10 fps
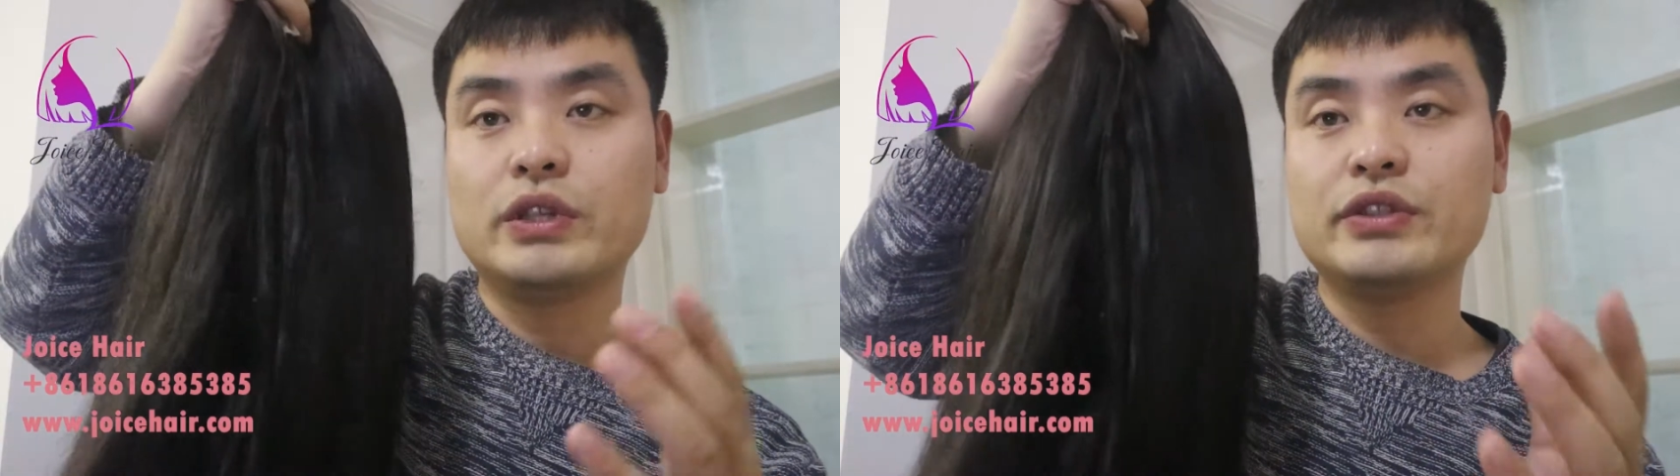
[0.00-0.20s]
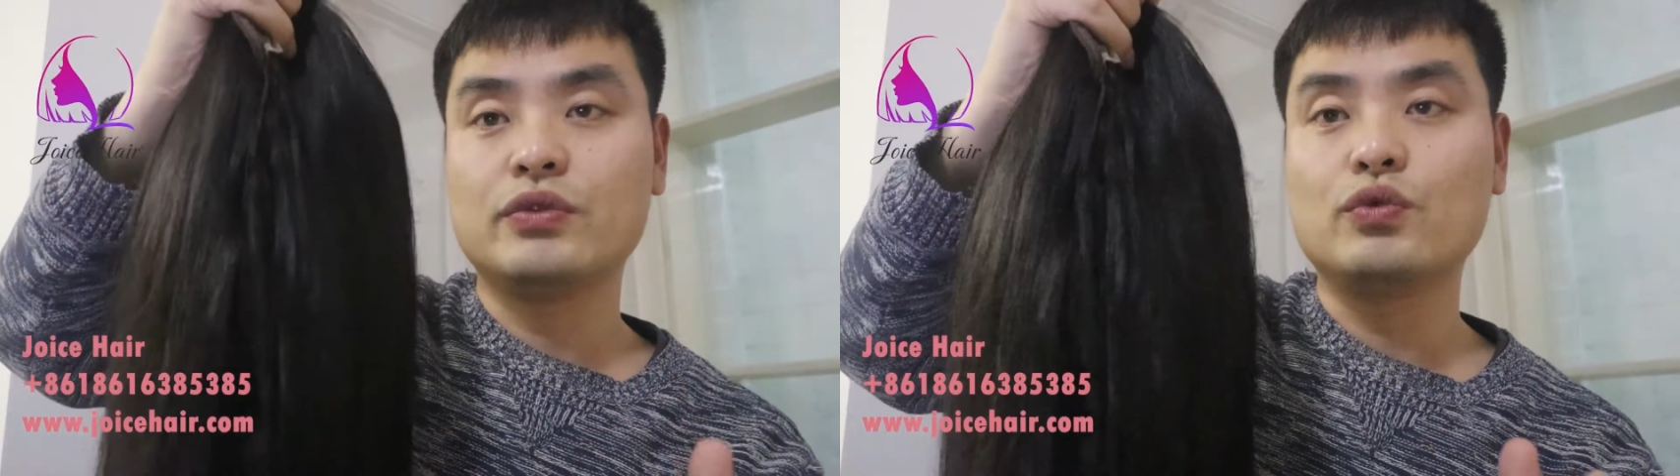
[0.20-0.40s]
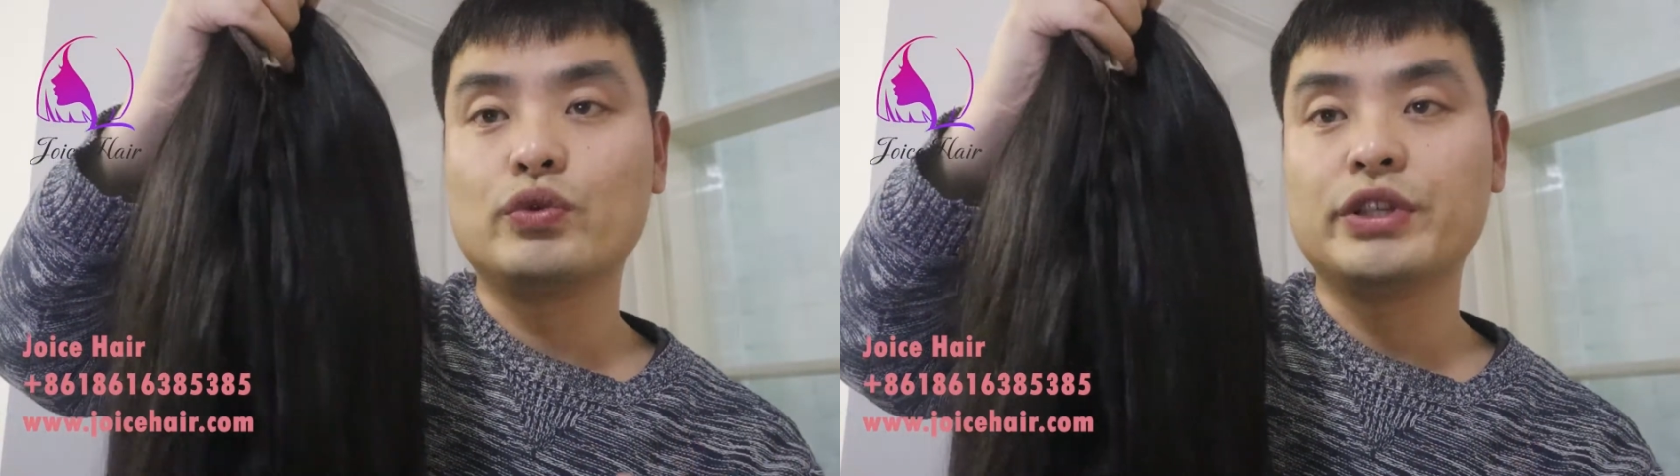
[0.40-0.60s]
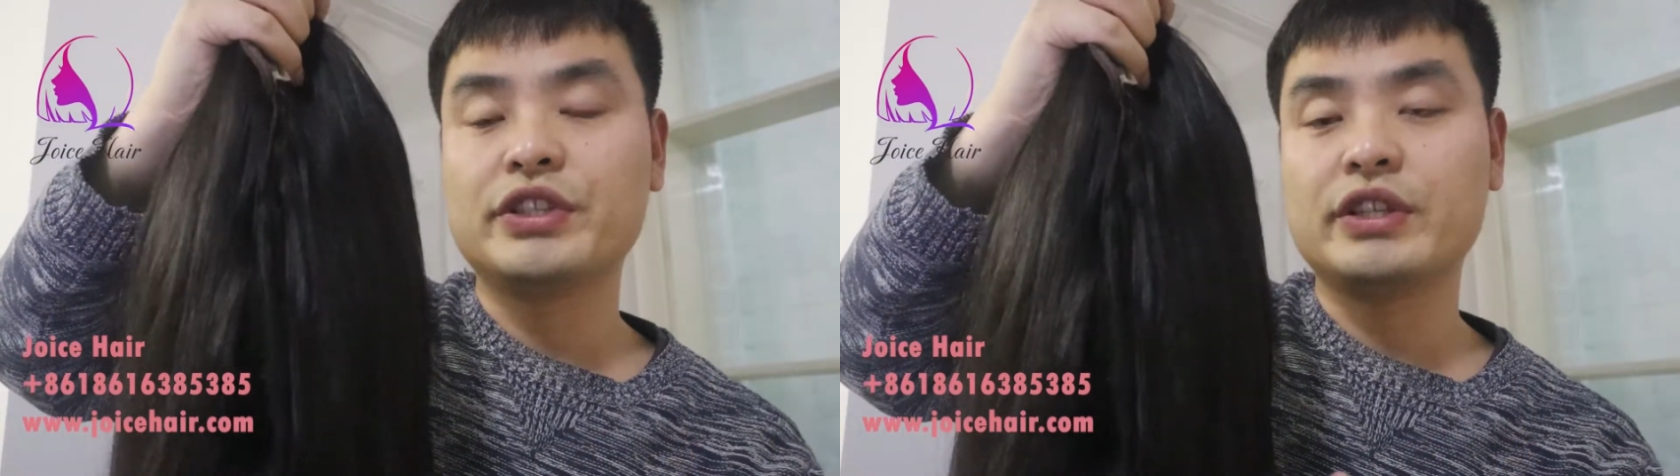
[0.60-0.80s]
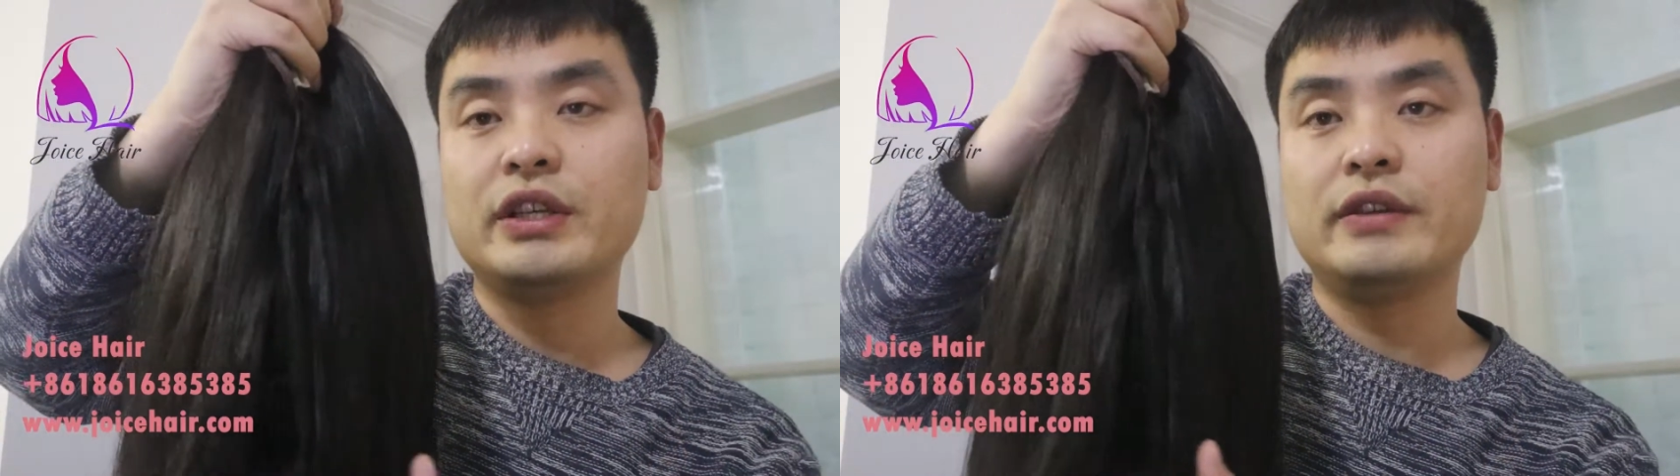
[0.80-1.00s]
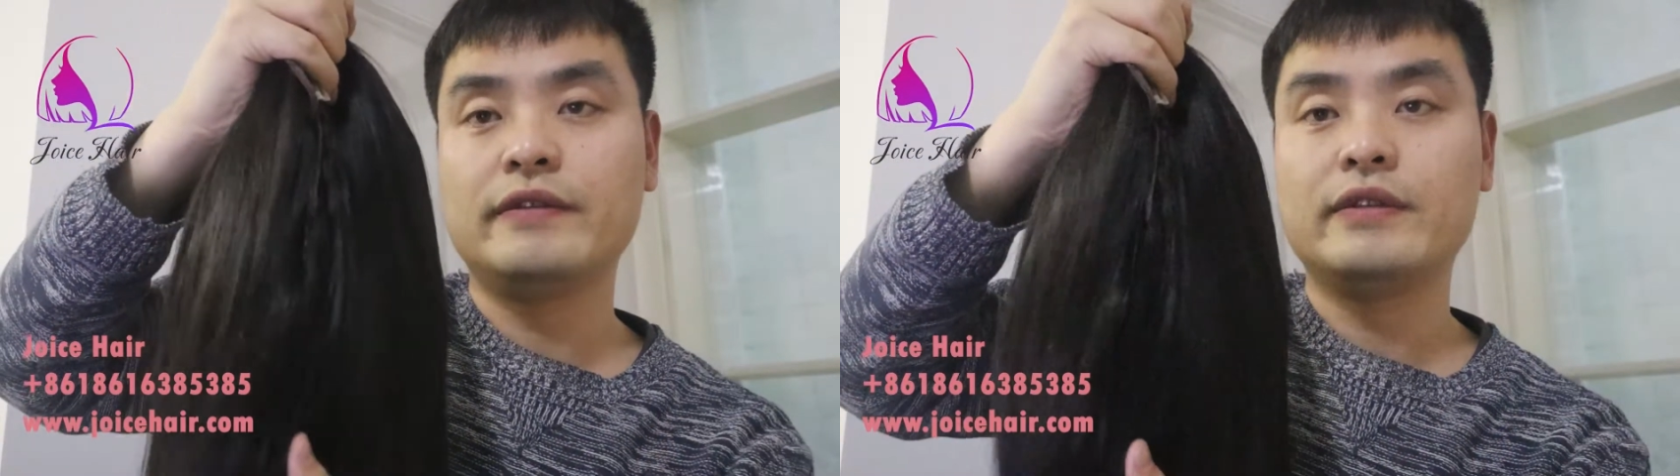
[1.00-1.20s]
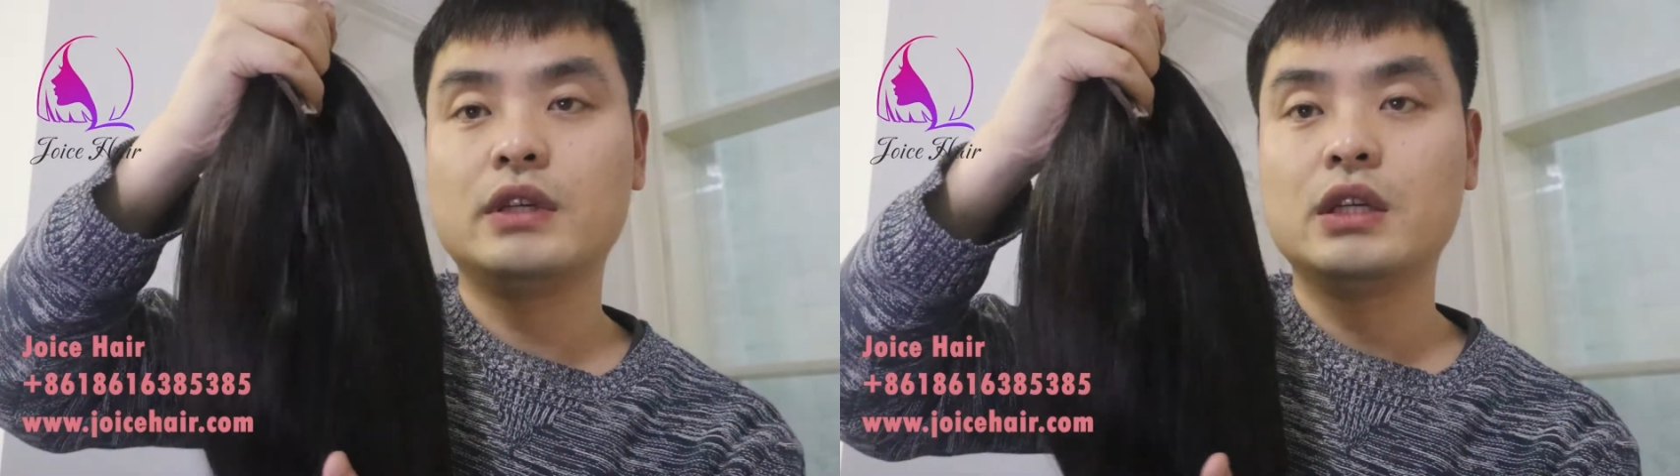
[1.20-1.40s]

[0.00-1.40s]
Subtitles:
once you receive.